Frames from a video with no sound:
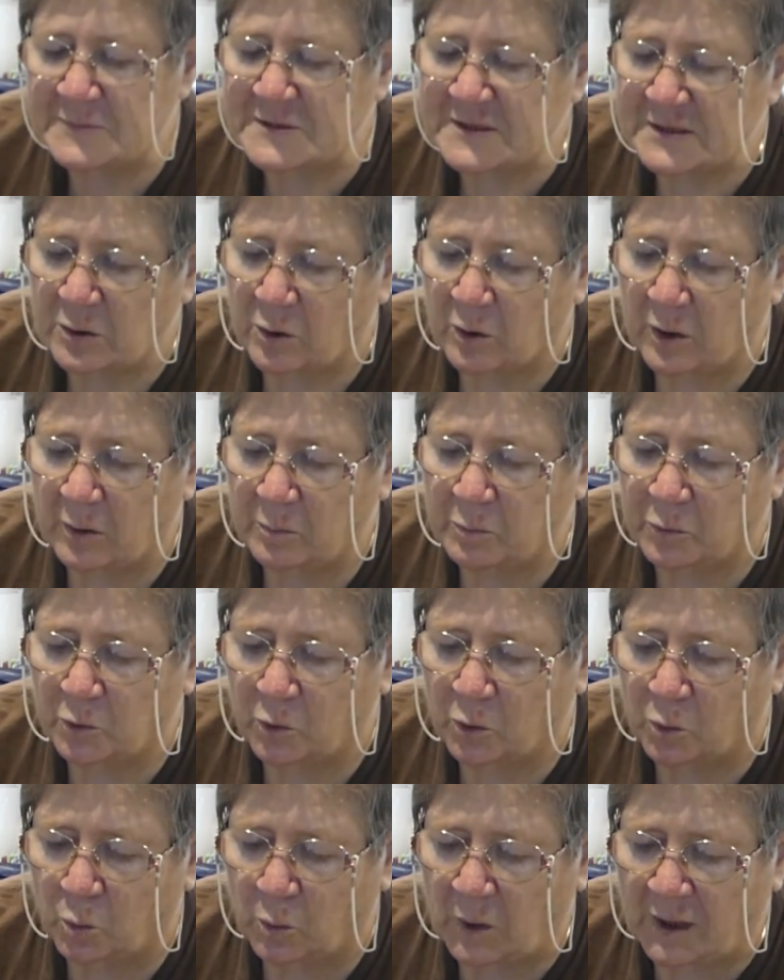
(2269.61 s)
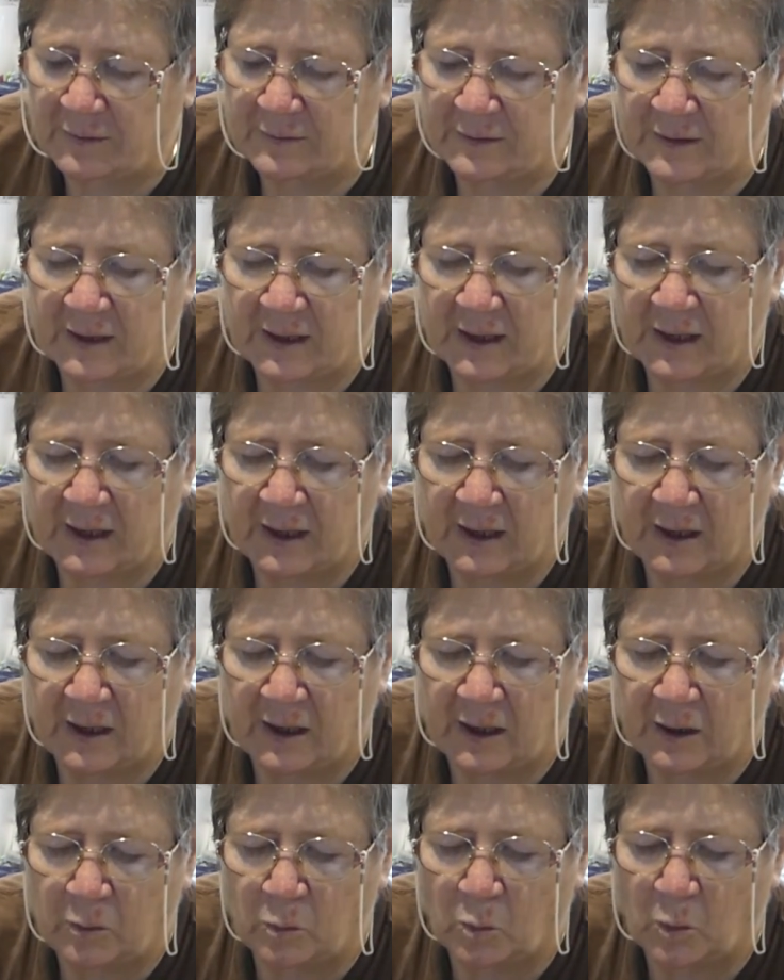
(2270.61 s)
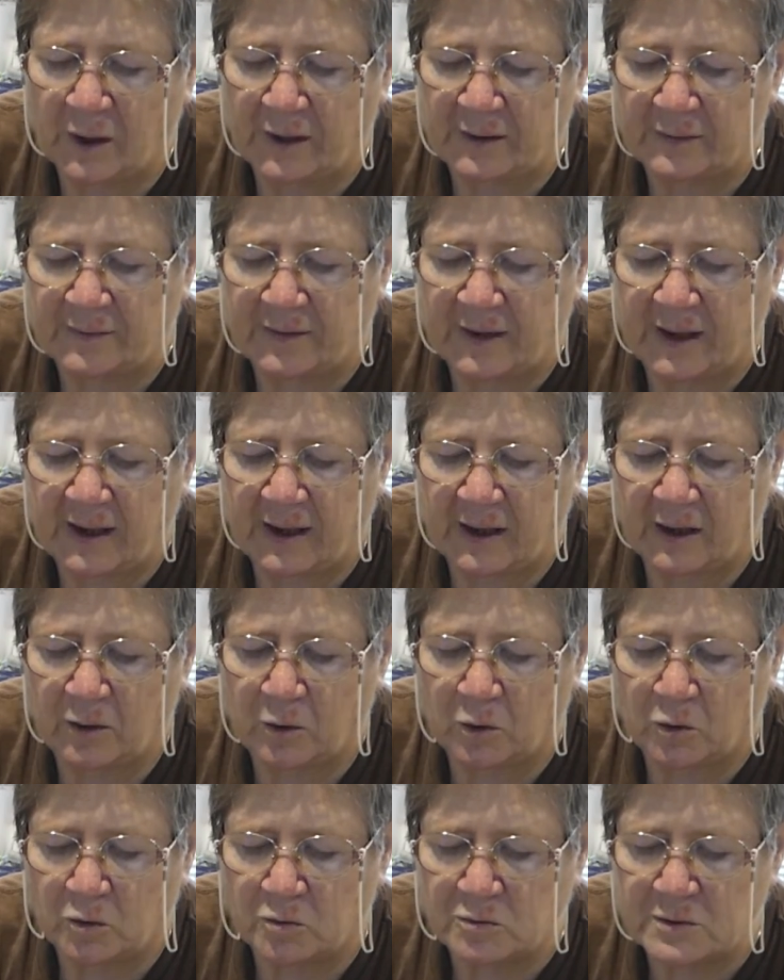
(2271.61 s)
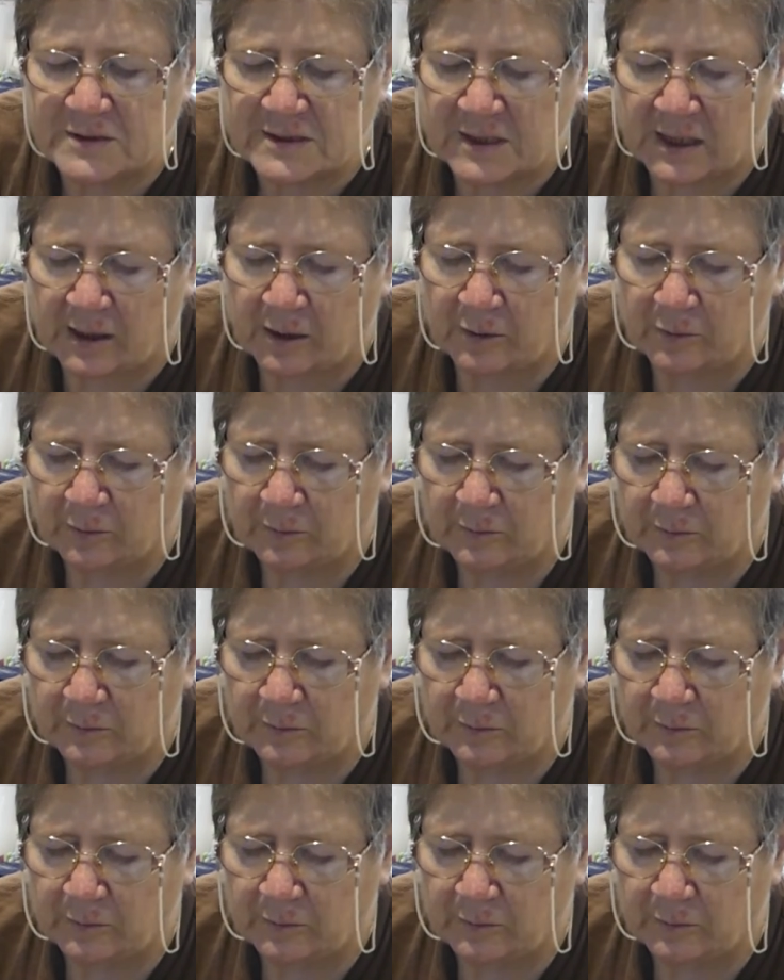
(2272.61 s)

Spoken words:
so I put one there and one there also.